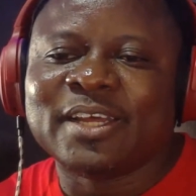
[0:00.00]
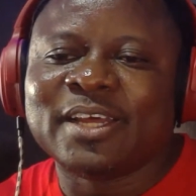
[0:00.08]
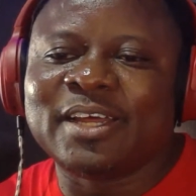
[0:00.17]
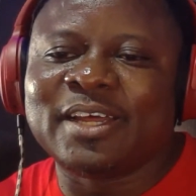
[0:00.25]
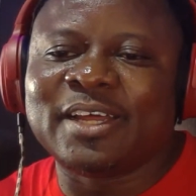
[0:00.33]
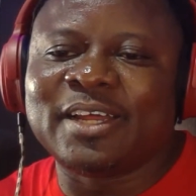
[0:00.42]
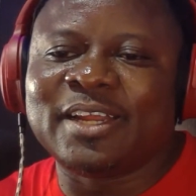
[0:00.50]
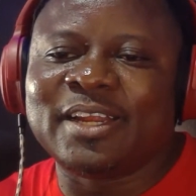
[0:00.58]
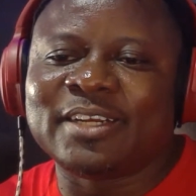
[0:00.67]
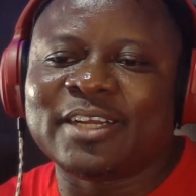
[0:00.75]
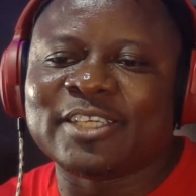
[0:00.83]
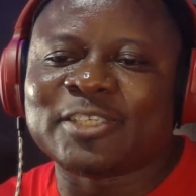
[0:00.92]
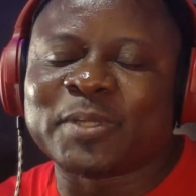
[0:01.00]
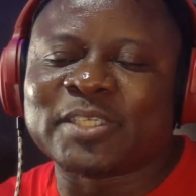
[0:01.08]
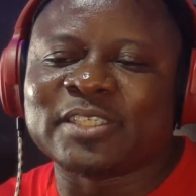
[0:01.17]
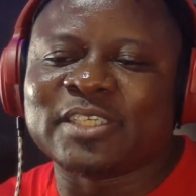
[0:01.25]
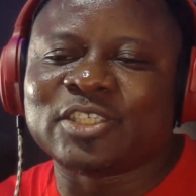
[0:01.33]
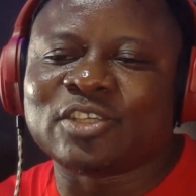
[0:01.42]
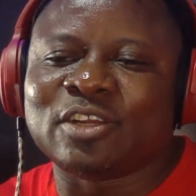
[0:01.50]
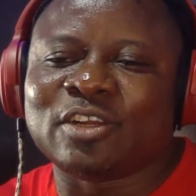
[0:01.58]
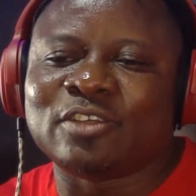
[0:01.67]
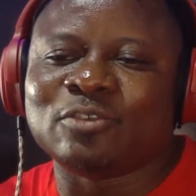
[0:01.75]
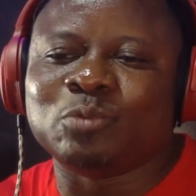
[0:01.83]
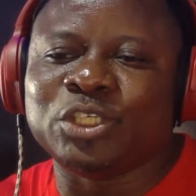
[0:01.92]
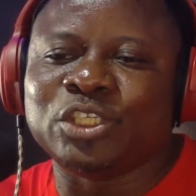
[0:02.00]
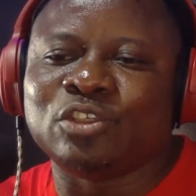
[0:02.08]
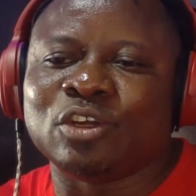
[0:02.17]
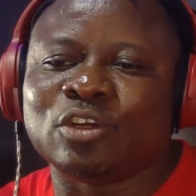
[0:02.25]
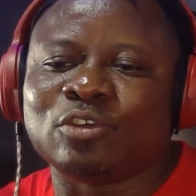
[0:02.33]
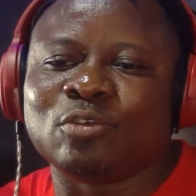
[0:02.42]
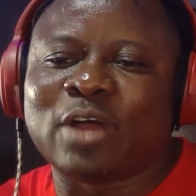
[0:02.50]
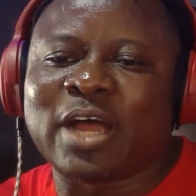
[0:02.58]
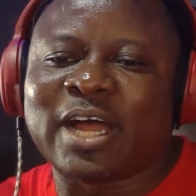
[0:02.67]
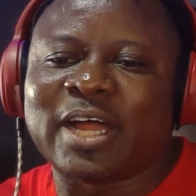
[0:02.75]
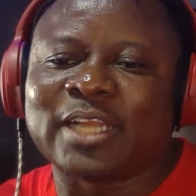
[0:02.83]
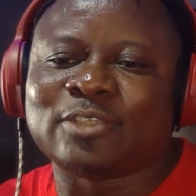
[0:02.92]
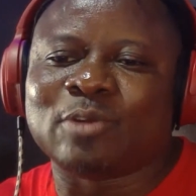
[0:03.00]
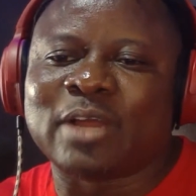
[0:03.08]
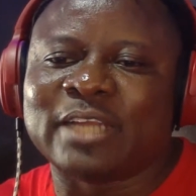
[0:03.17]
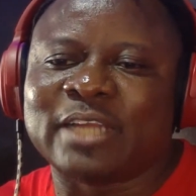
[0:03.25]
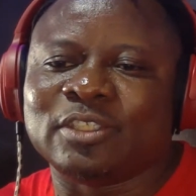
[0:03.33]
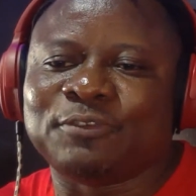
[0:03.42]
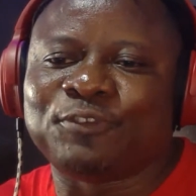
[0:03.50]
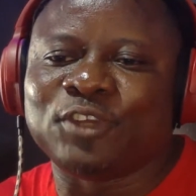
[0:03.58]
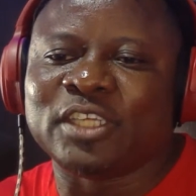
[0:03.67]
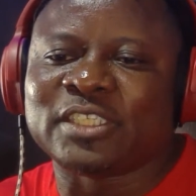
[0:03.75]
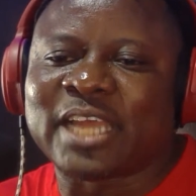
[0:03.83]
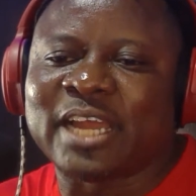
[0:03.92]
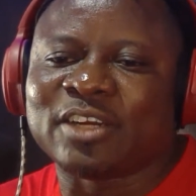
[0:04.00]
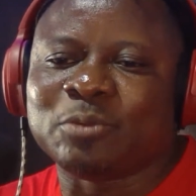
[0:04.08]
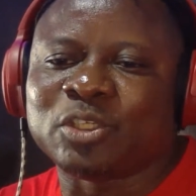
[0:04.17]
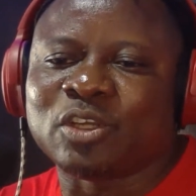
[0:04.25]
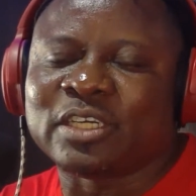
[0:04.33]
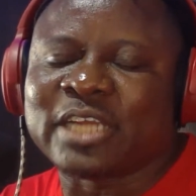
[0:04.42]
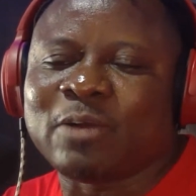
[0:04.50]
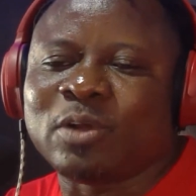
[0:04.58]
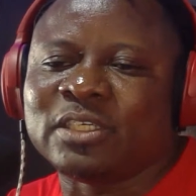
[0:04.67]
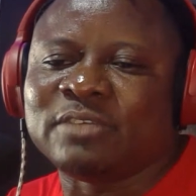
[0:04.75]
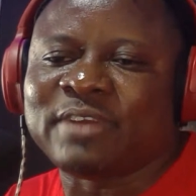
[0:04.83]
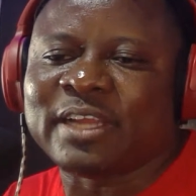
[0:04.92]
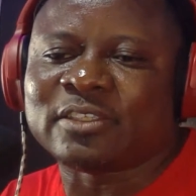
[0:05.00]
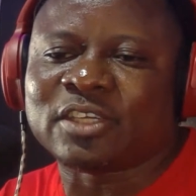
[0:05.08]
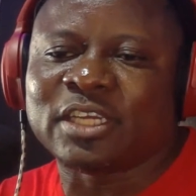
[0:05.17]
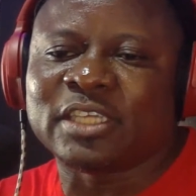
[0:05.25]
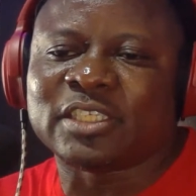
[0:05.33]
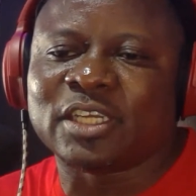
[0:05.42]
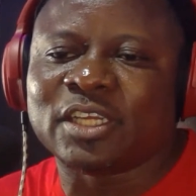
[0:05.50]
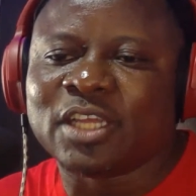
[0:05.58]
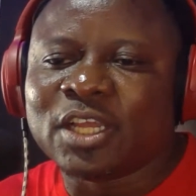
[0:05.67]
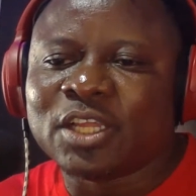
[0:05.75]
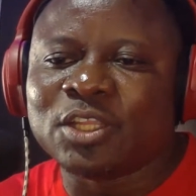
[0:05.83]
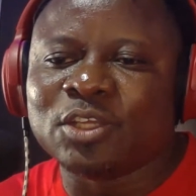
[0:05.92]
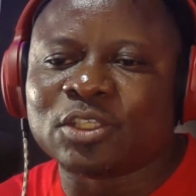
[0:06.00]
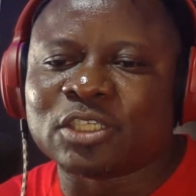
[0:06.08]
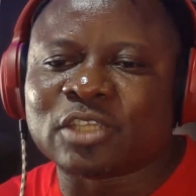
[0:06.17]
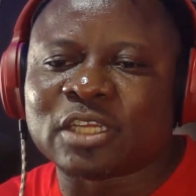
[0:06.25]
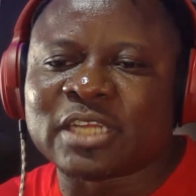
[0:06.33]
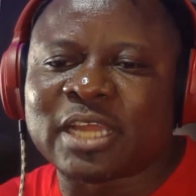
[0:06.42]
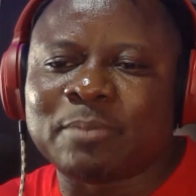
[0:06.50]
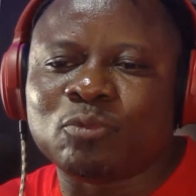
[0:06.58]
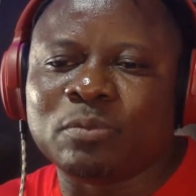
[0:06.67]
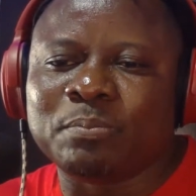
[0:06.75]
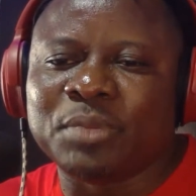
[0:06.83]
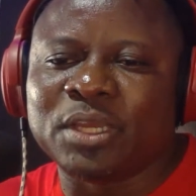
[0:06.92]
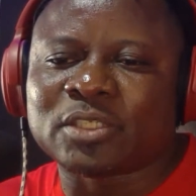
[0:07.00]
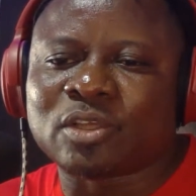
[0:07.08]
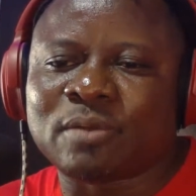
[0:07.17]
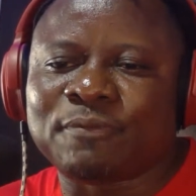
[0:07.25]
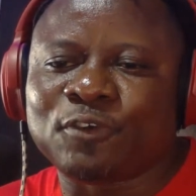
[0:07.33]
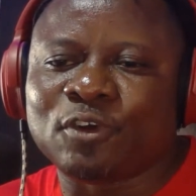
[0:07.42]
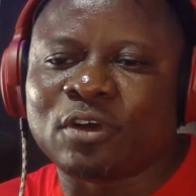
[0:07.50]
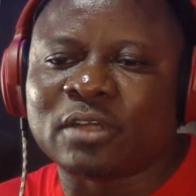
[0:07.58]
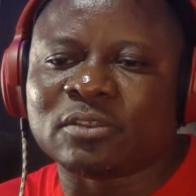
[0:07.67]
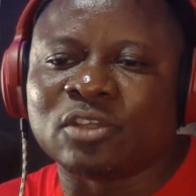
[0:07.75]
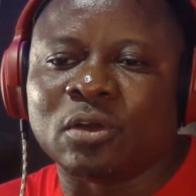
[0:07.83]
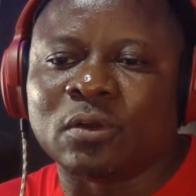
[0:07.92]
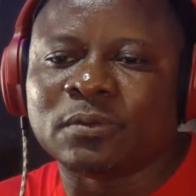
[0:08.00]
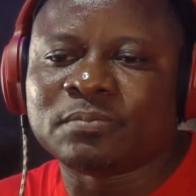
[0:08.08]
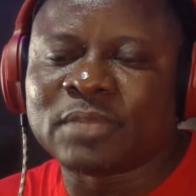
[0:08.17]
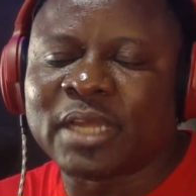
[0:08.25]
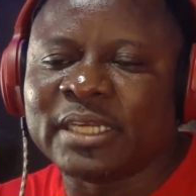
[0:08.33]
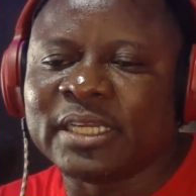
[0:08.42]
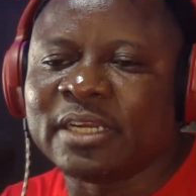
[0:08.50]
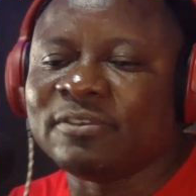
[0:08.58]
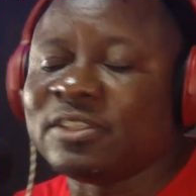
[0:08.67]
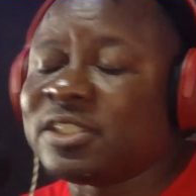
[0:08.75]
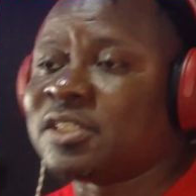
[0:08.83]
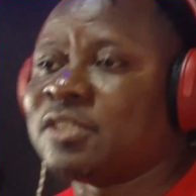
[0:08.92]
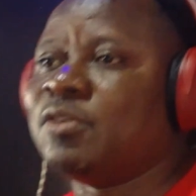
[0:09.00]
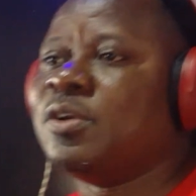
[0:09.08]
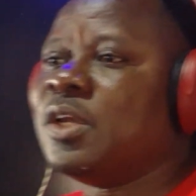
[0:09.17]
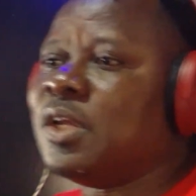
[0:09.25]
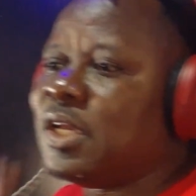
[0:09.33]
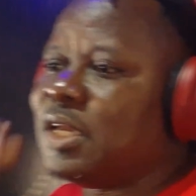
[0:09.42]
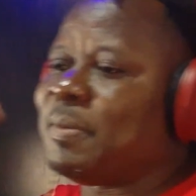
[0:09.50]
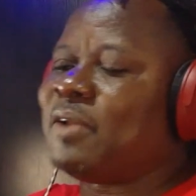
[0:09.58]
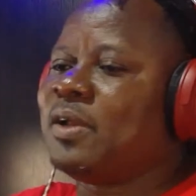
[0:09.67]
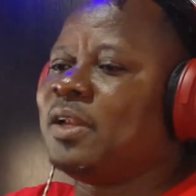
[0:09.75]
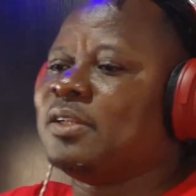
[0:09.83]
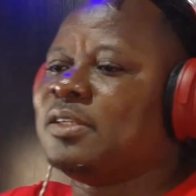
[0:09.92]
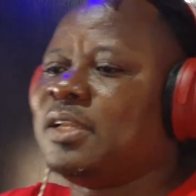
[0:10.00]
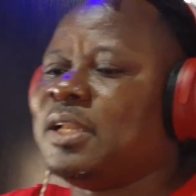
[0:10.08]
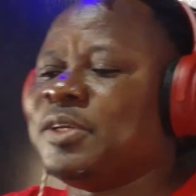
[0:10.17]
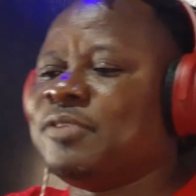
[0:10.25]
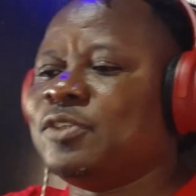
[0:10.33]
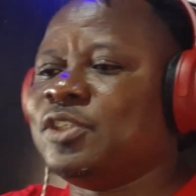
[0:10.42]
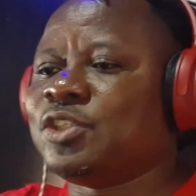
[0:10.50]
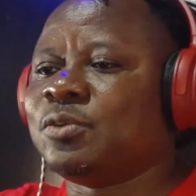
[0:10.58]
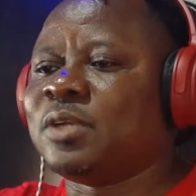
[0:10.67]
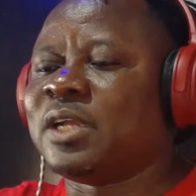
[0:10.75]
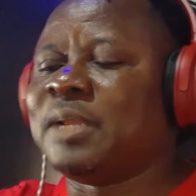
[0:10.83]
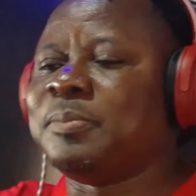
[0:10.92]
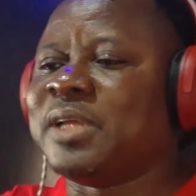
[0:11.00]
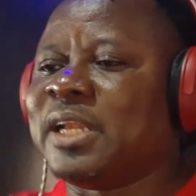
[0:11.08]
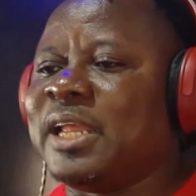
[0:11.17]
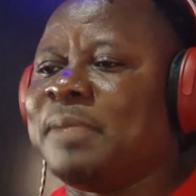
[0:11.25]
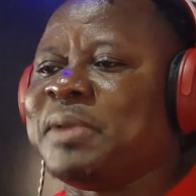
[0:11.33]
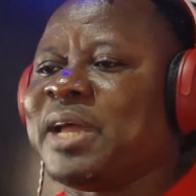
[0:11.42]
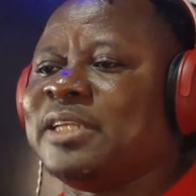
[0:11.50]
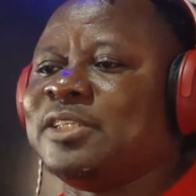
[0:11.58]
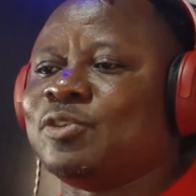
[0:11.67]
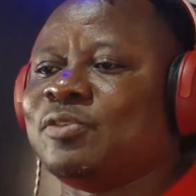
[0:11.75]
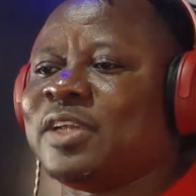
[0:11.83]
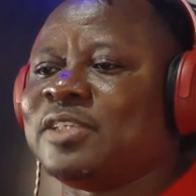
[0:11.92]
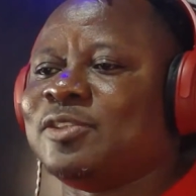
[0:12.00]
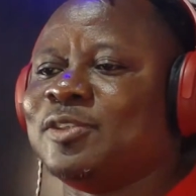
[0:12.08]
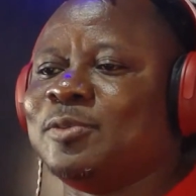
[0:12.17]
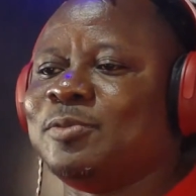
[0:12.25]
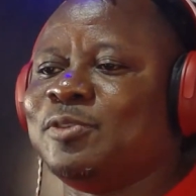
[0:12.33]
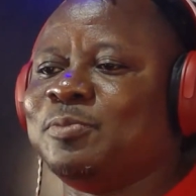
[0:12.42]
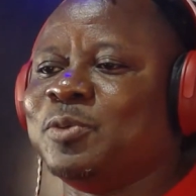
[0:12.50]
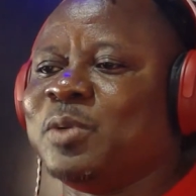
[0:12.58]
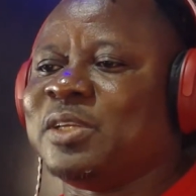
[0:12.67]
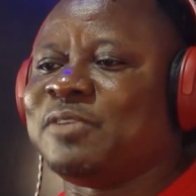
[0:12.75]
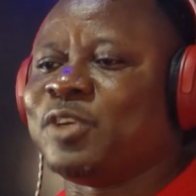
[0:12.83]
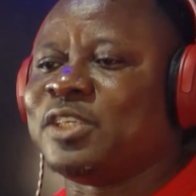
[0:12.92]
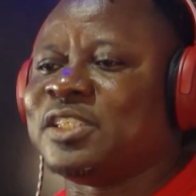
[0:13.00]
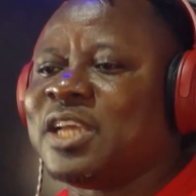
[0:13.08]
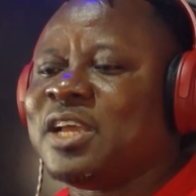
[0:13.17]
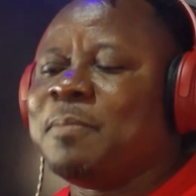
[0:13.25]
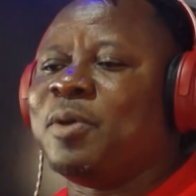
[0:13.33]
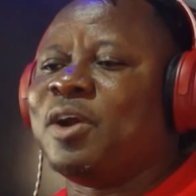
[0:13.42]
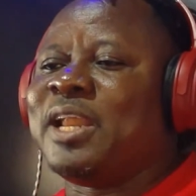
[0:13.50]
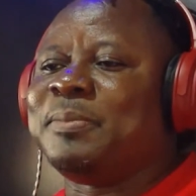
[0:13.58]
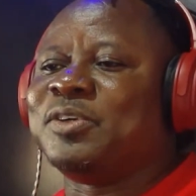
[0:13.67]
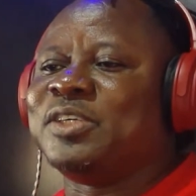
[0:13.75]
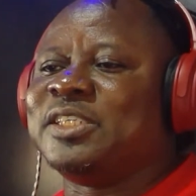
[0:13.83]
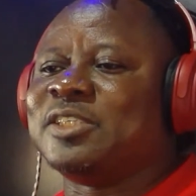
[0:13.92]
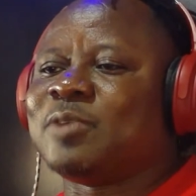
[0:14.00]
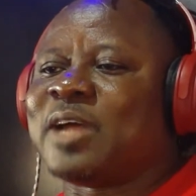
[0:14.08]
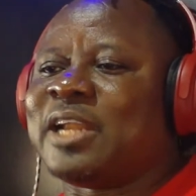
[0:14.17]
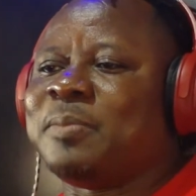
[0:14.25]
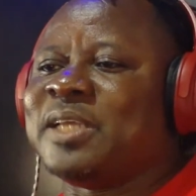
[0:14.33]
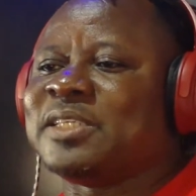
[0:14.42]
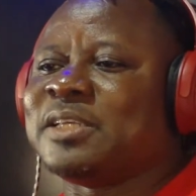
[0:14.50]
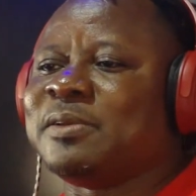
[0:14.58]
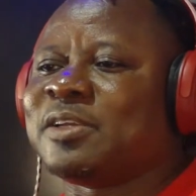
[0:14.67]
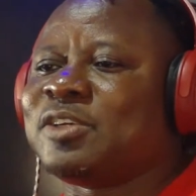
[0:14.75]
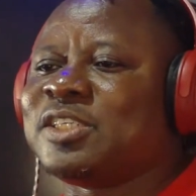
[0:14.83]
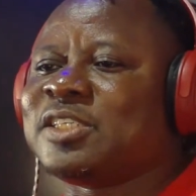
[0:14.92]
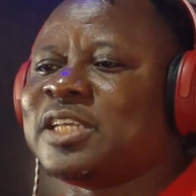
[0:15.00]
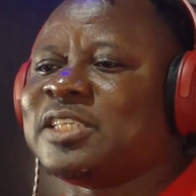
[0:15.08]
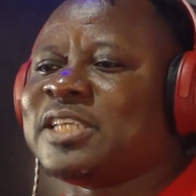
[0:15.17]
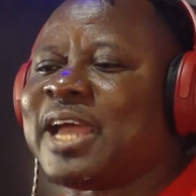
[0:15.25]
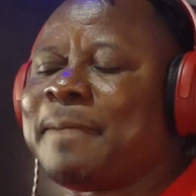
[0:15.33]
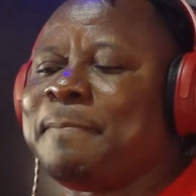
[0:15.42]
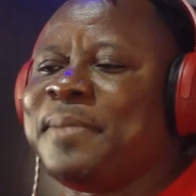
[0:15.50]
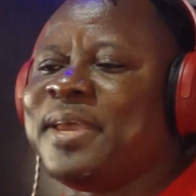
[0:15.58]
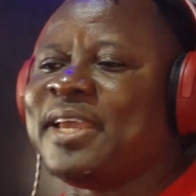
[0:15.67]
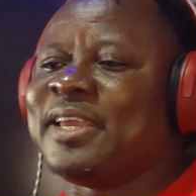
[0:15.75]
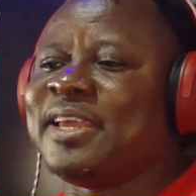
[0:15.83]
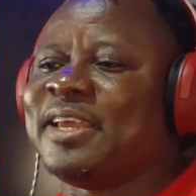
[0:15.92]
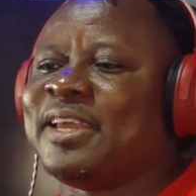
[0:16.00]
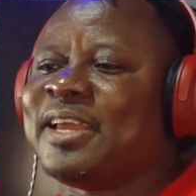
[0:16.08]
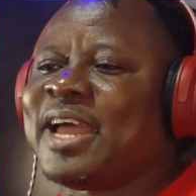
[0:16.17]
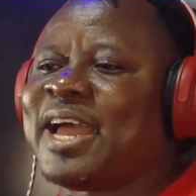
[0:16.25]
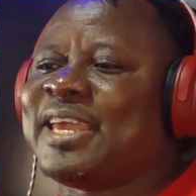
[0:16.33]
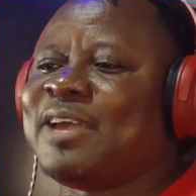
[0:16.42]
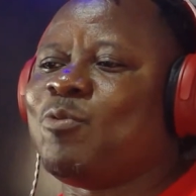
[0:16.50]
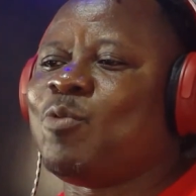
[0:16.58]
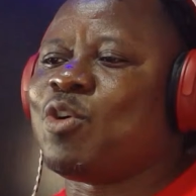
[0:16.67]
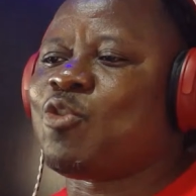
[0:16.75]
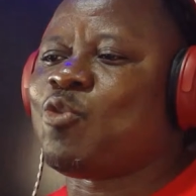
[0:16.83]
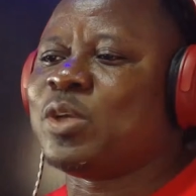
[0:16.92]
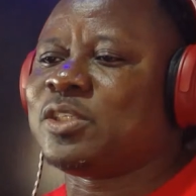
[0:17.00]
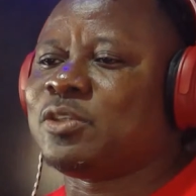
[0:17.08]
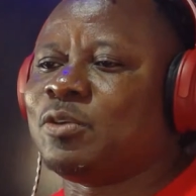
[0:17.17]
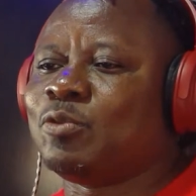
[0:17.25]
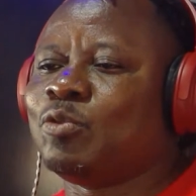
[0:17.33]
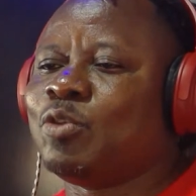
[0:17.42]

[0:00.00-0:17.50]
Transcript: Not a sporting nation. We don't know how to handle defeat. I agree with you on that one. Divine Tokay say, do you think Tottenham will make top 4? No. At the end of the season, no. Emmanuel, let me give you the show now. Let me hand the show back to you. You've been waiting for this. But let me read this one. And amazing Christian say, I beg, I get one question.